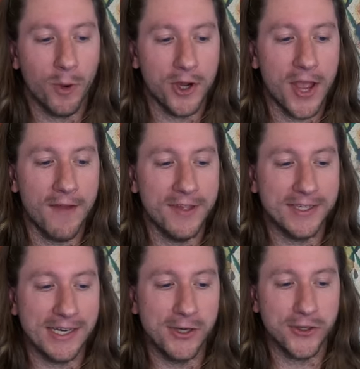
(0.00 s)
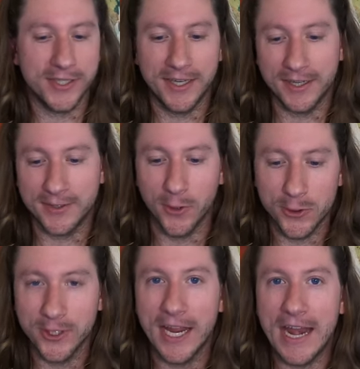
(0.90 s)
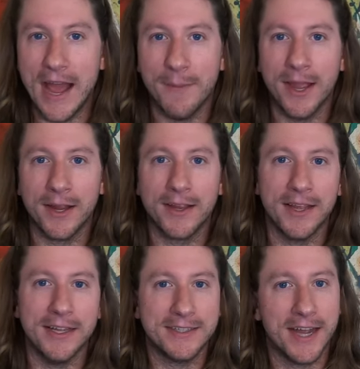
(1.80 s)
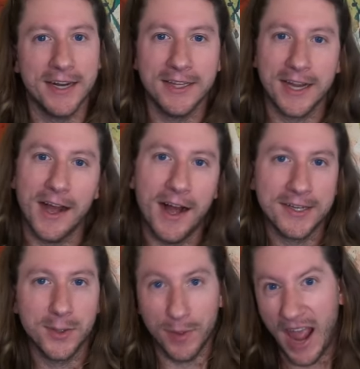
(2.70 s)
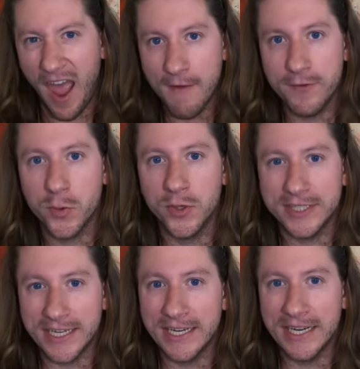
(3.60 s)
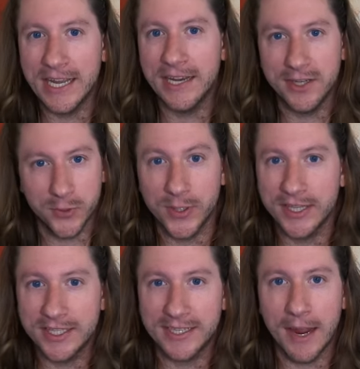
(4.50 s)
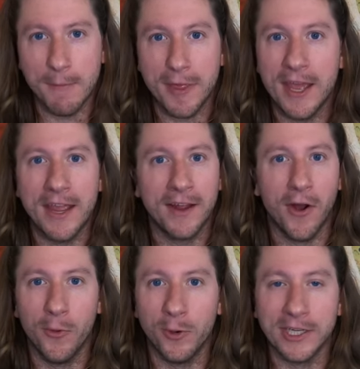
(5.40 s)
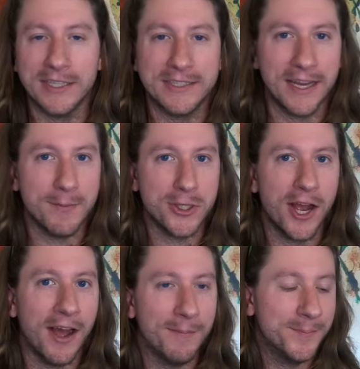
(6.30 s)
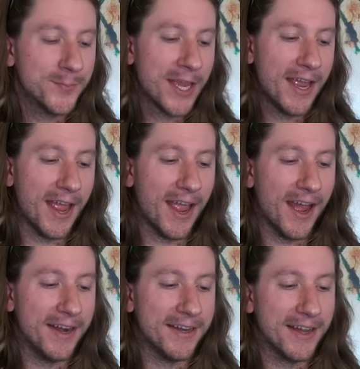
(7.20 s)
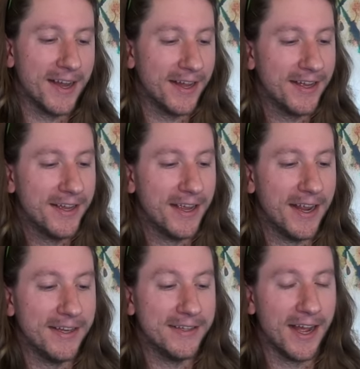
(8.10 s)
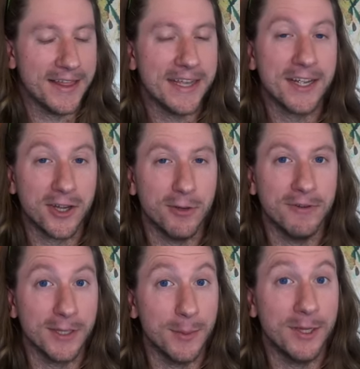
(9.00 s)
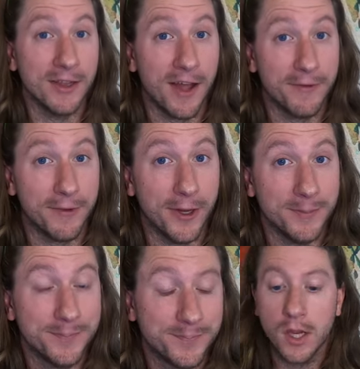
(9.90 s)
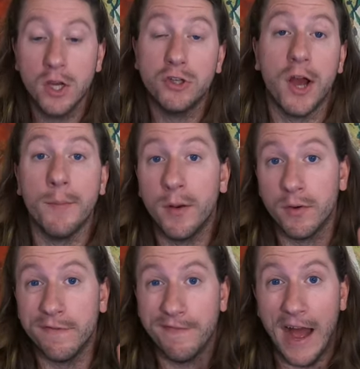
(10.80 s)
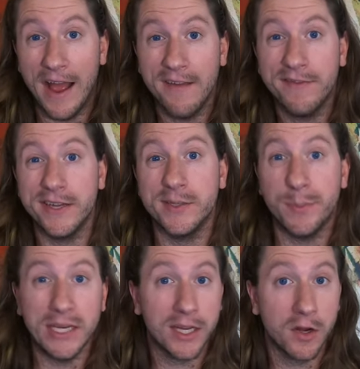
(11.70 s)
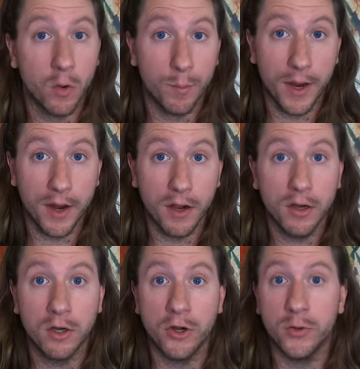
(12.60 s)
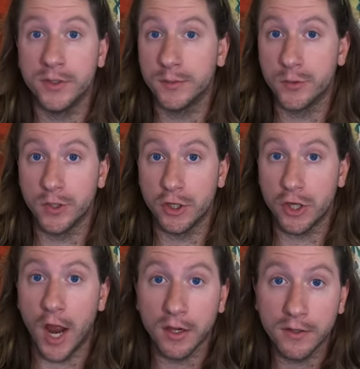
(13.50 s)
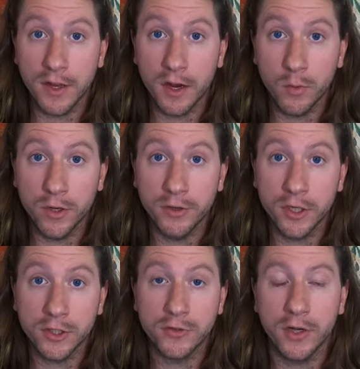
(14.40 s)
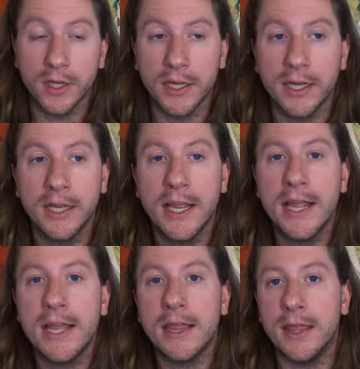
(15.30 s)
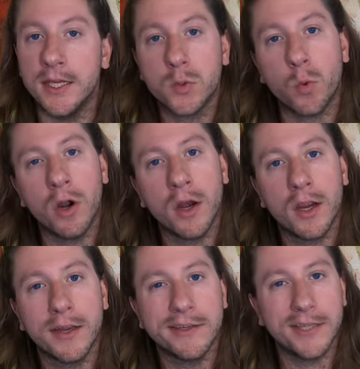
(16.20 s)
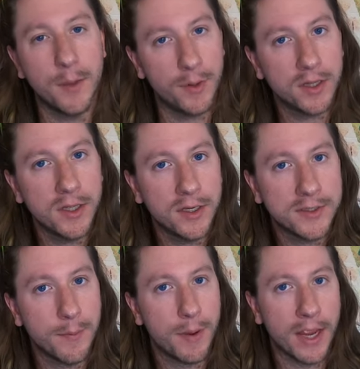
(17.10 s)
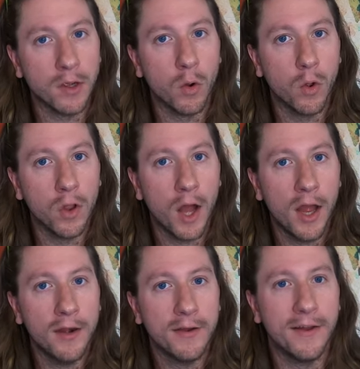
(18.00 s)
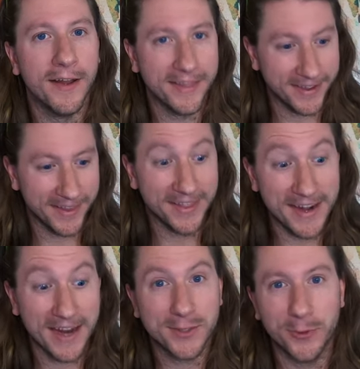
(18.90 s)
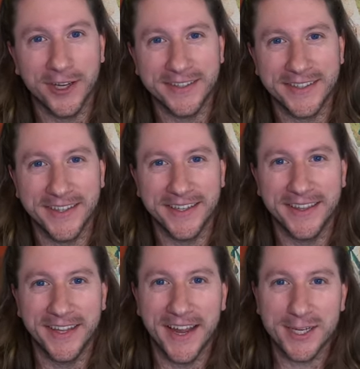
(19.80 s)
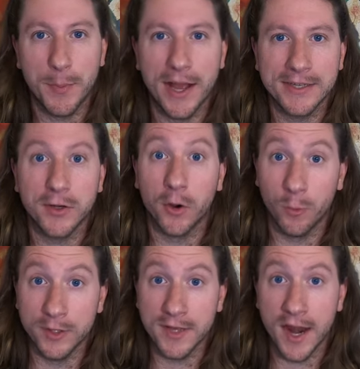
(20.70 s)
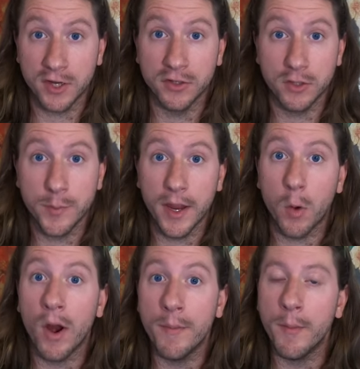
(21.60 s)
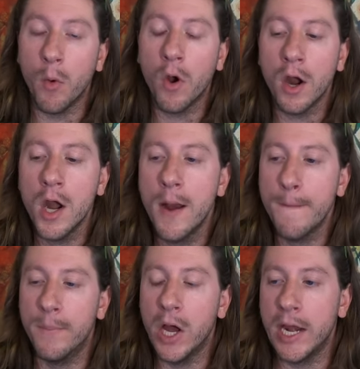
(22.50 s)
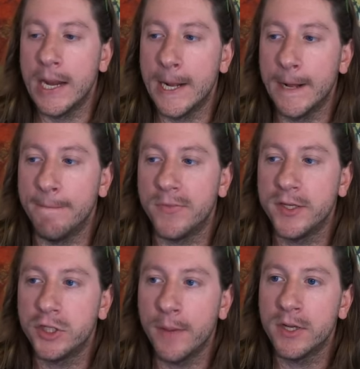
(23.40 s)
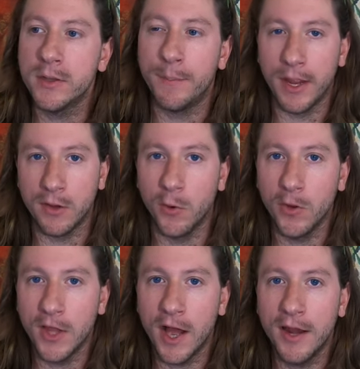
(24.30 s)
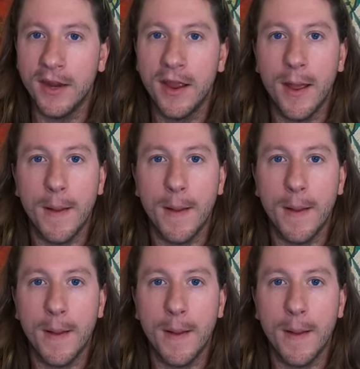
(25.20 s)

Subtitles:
where you have this interesting social dynamic. It's kind of like a hostel, but everyone's in it doing the same thing, all working the same job. And I think it could really be a lot of fun. Job number 5 is being an au pair or doing some sort of childcare when you're in Australia. This work typically doesn't pay a whole lot. The next ones, the next best are ones that actually do pay quite a bit more, but this job doesn't pay a whole lot,